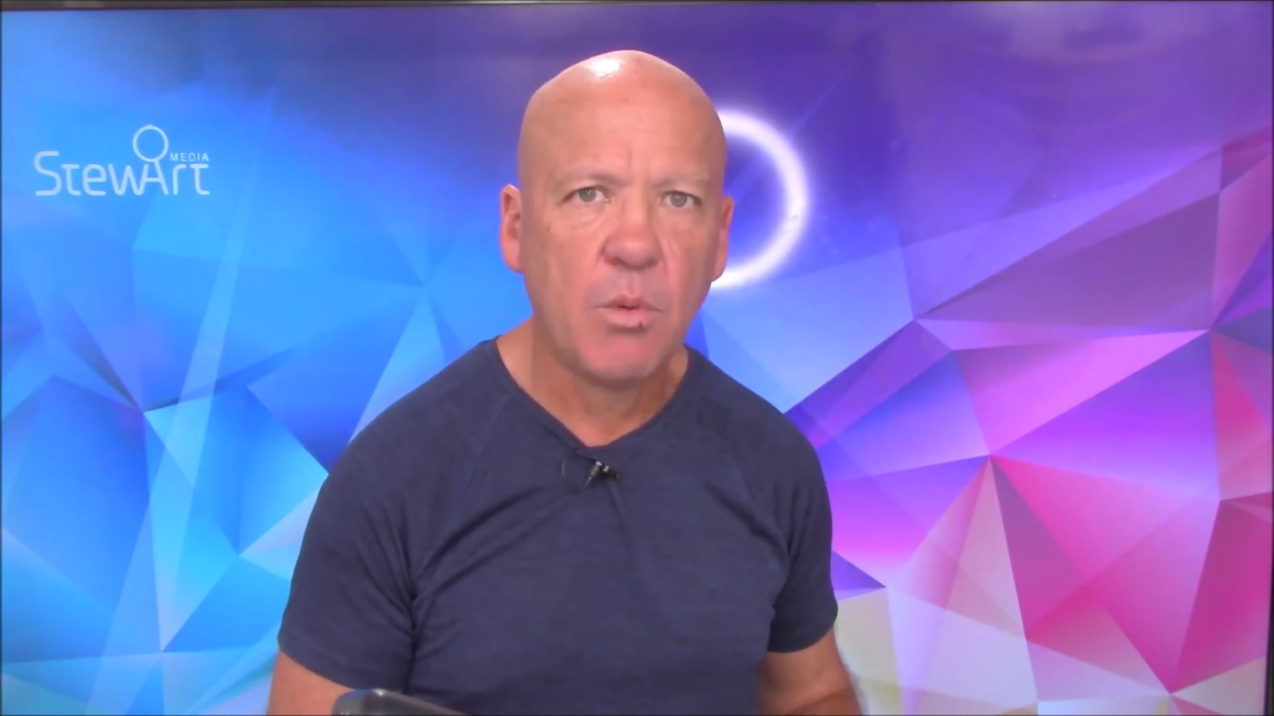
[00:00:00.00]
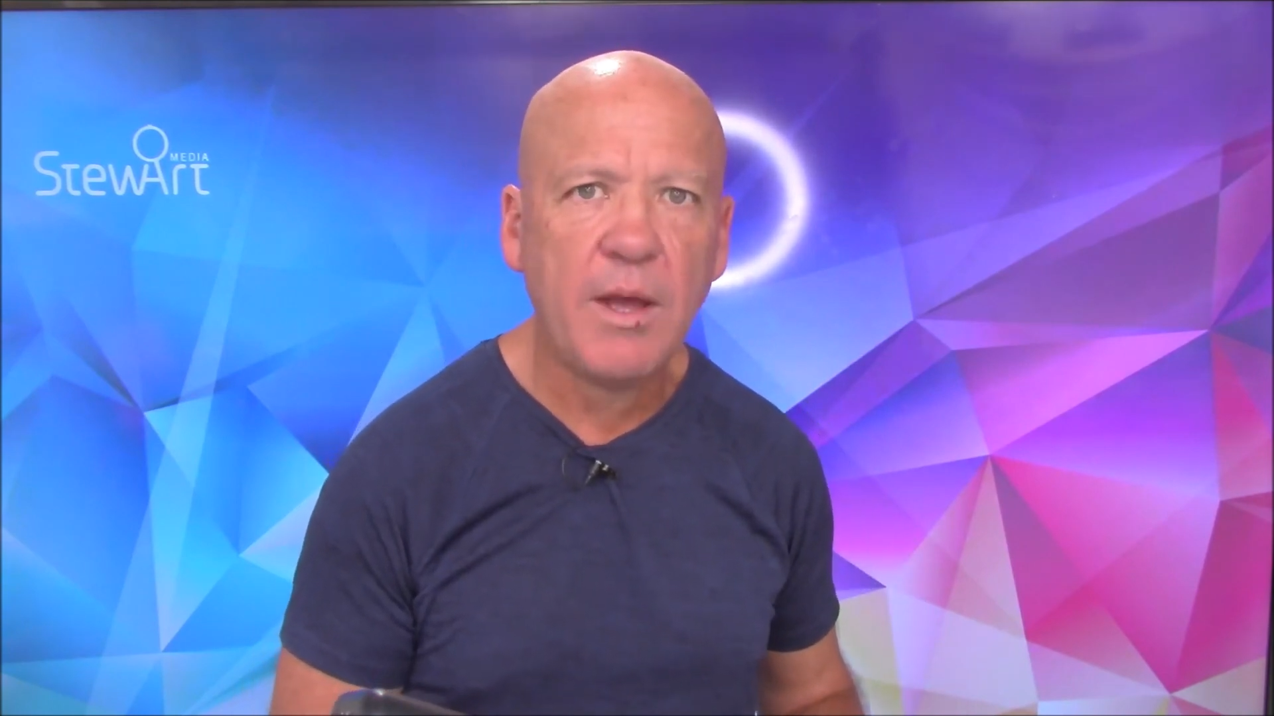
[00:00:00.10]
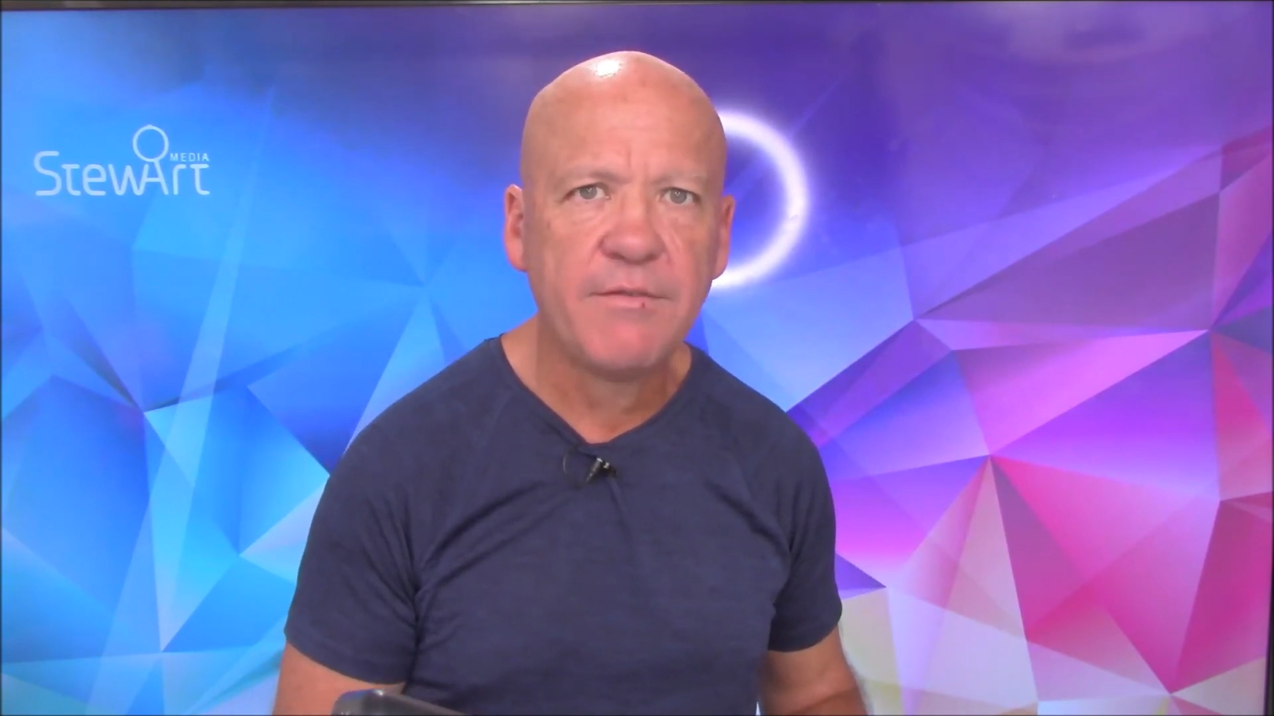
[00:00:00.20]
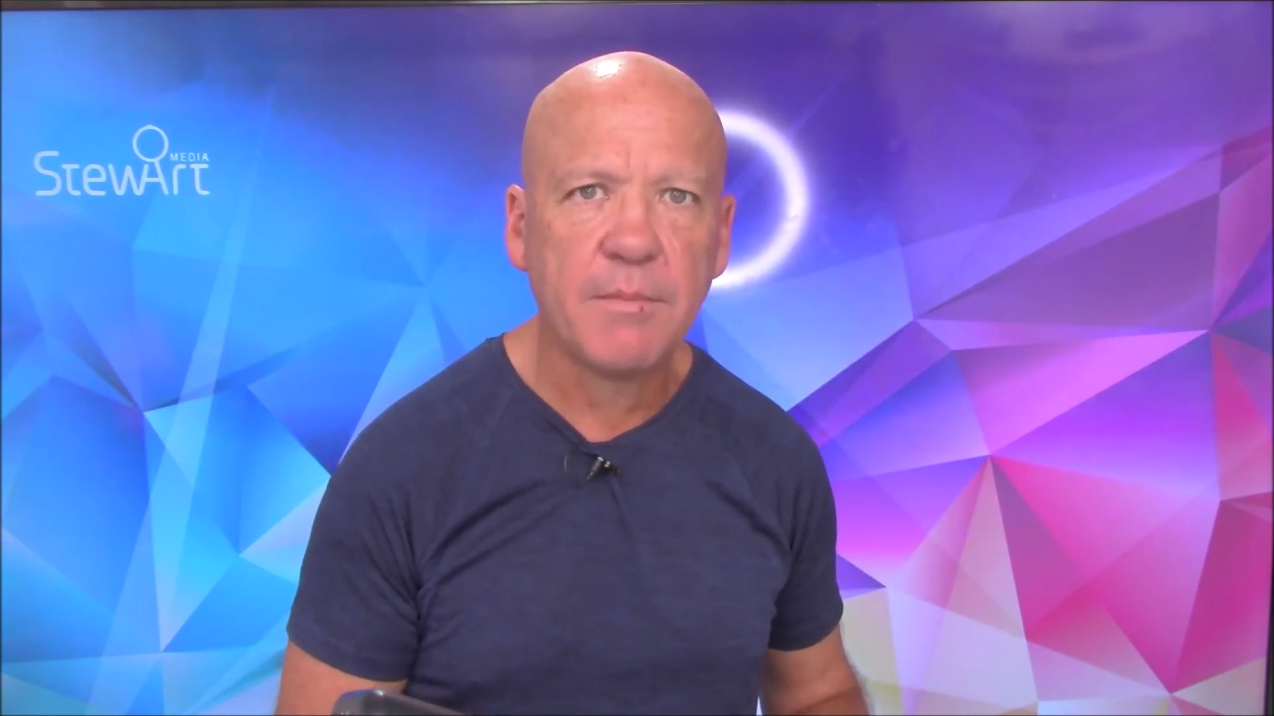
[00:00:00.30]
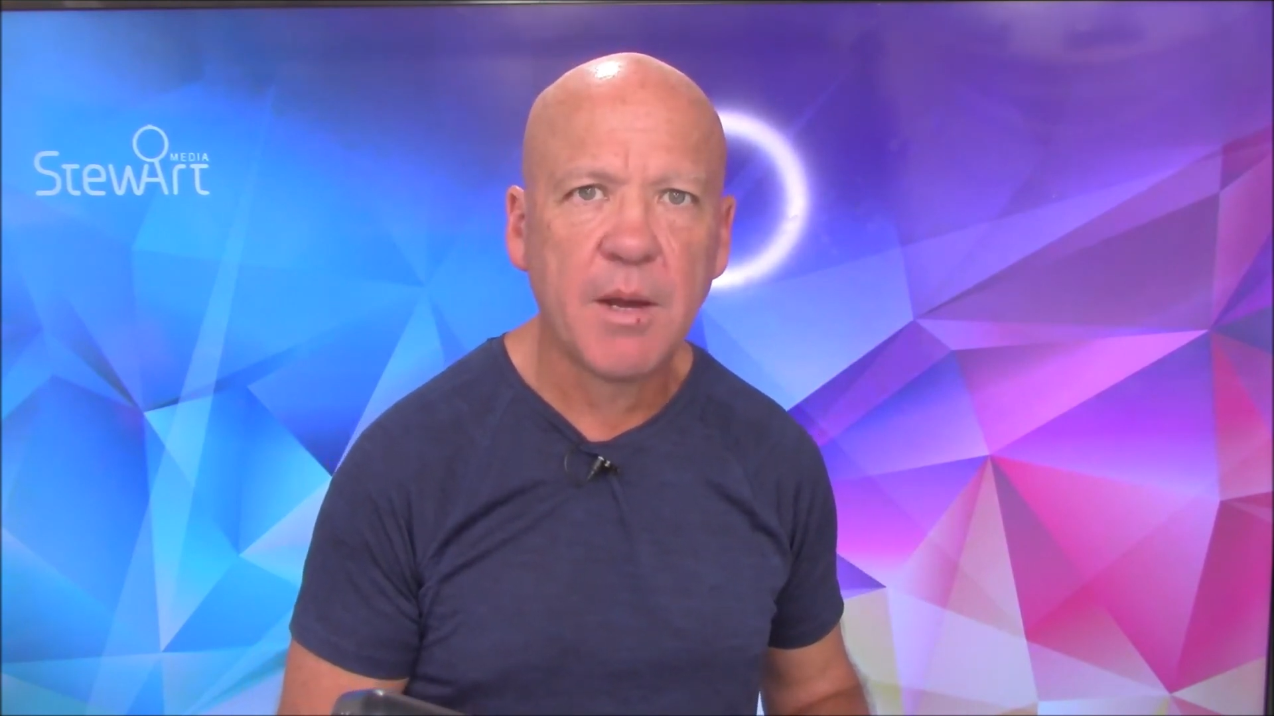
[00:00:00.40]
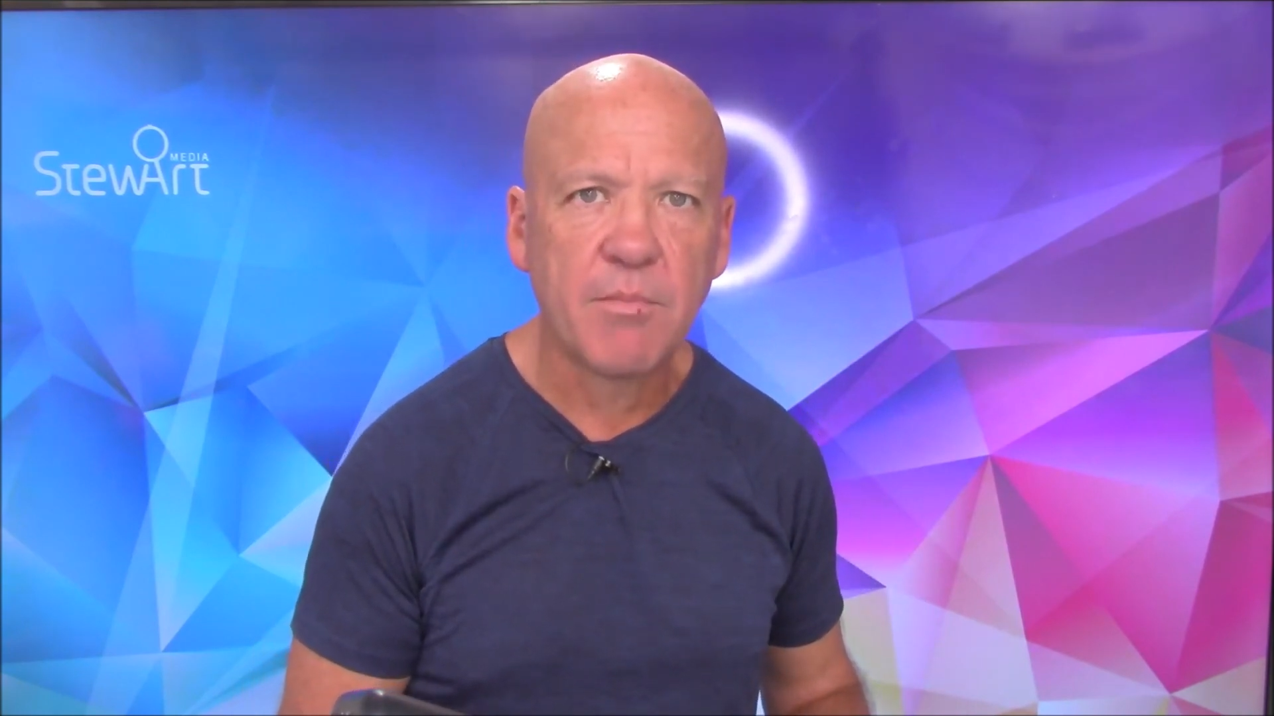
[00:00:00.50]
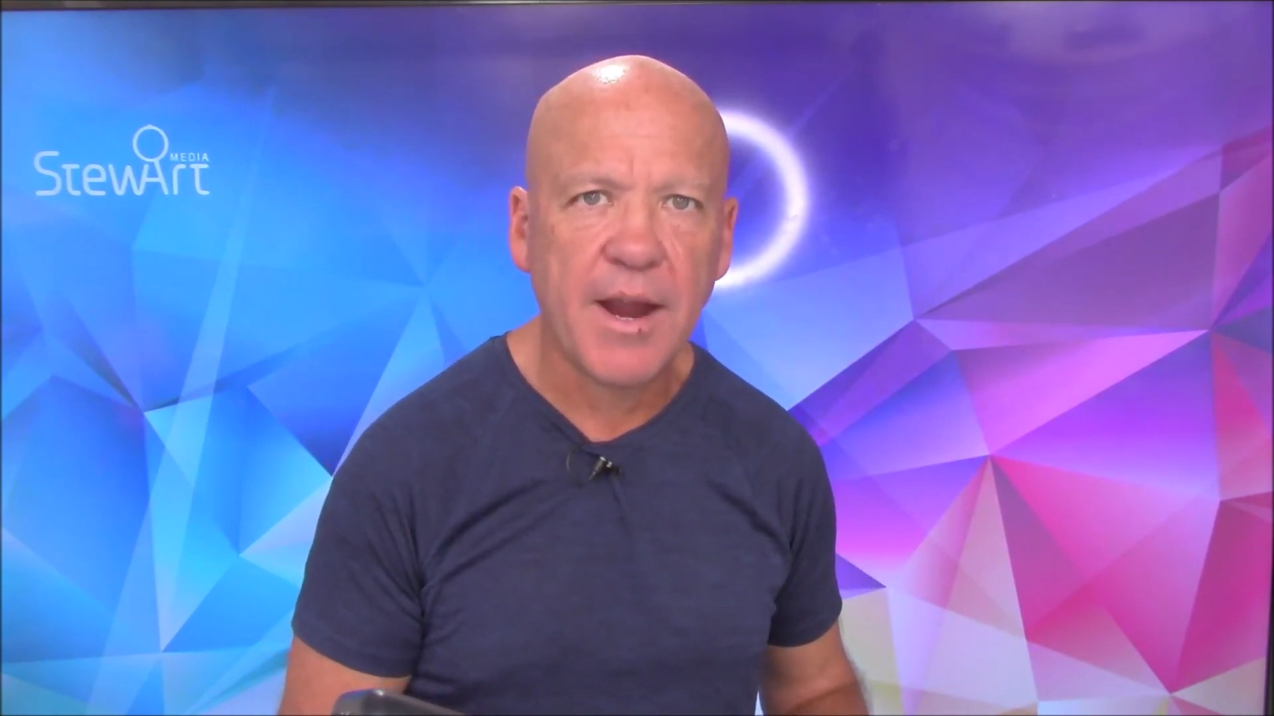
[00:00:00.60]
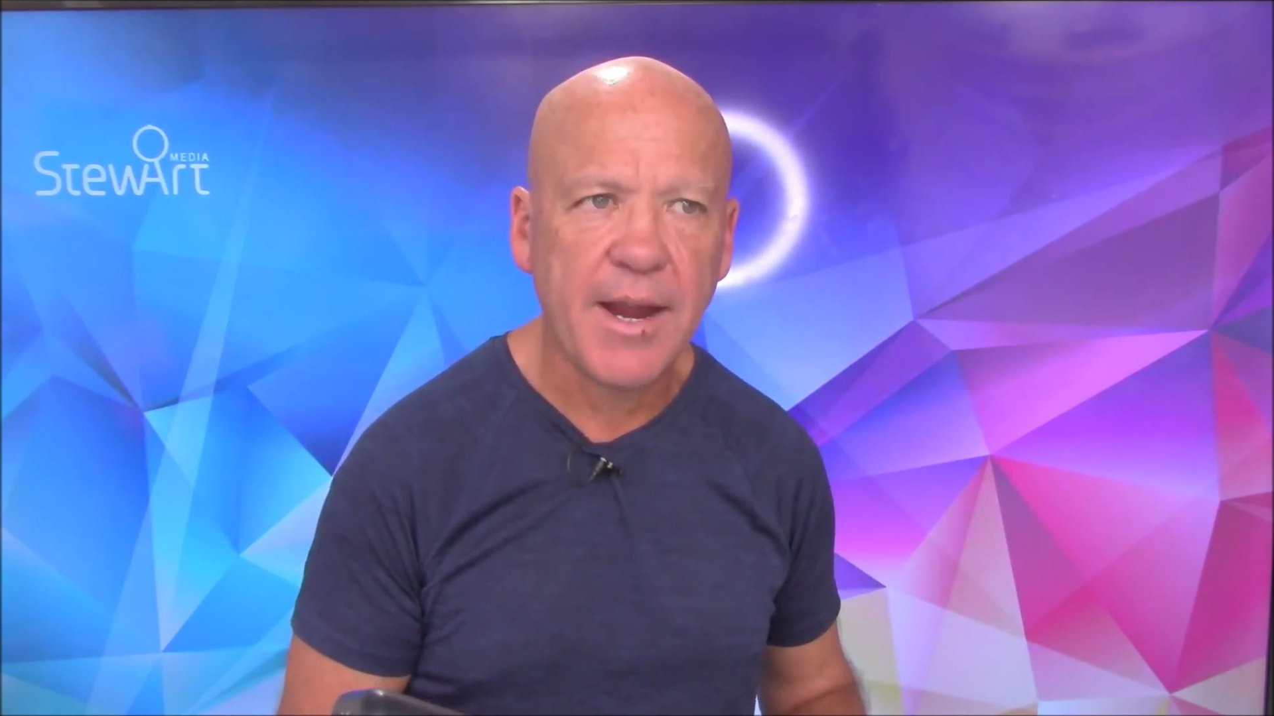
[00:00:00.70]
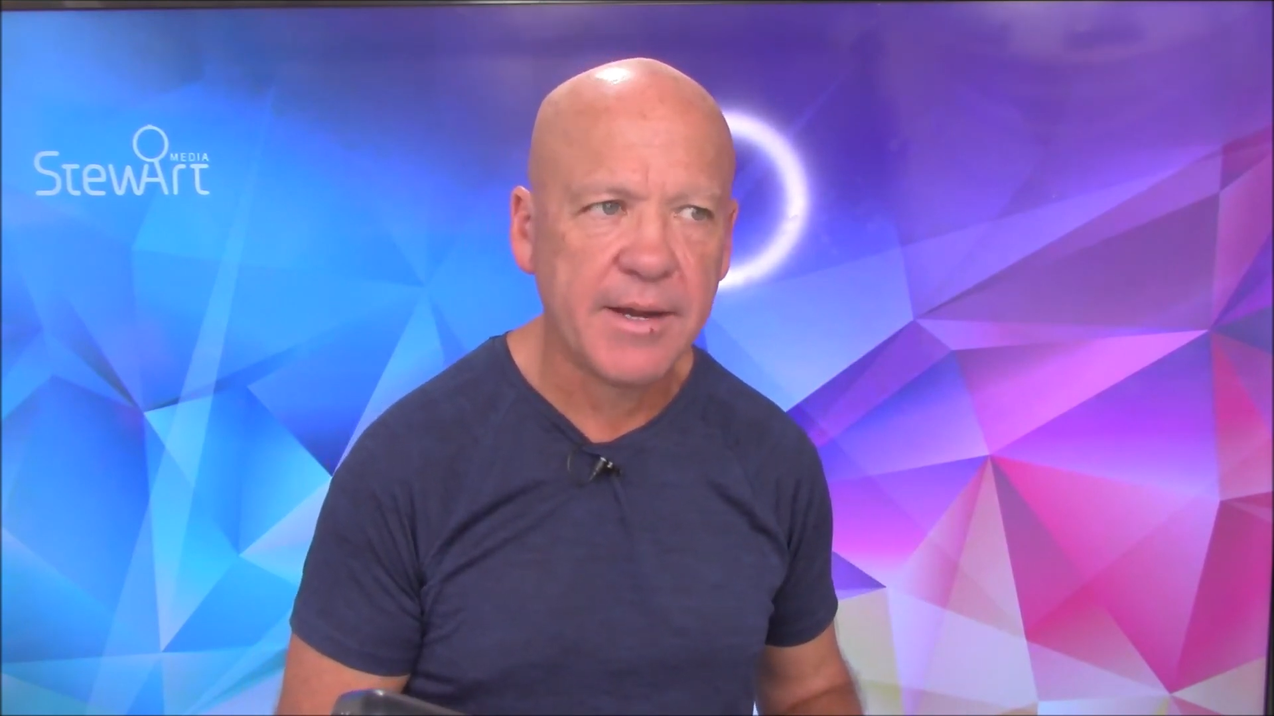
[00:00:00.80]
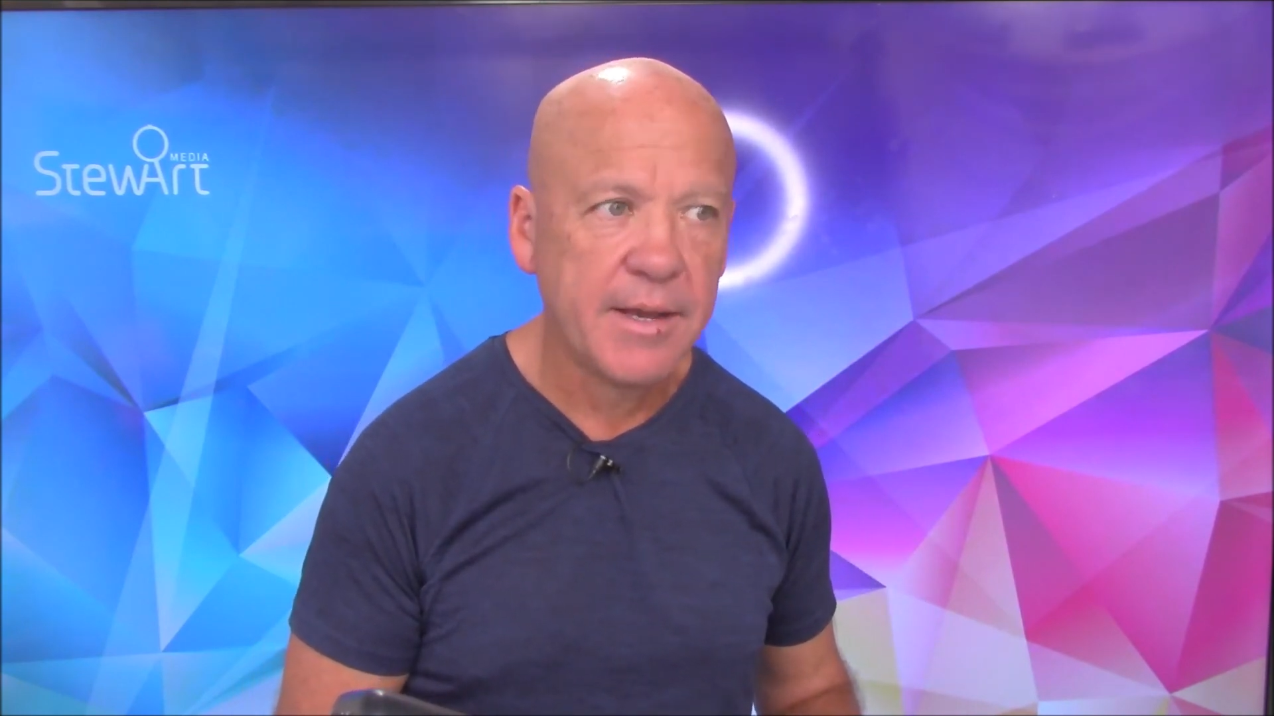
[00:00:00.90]
1 for my
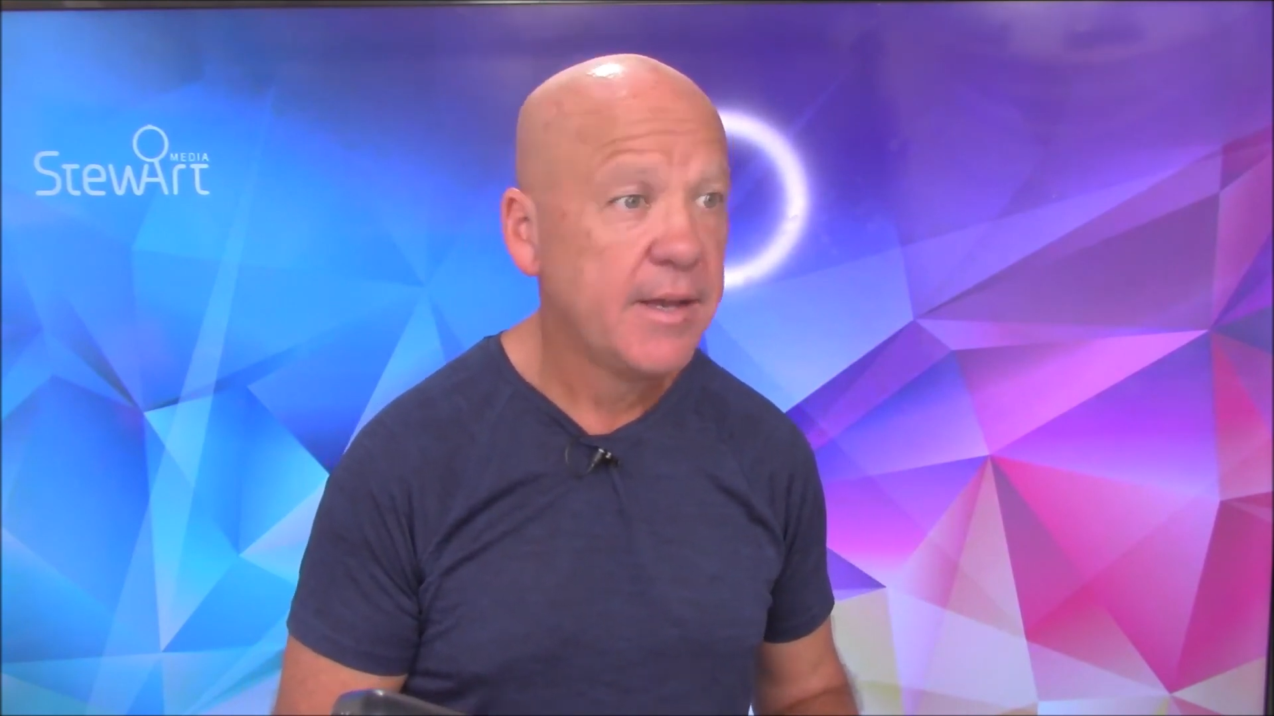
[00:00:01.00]
brand.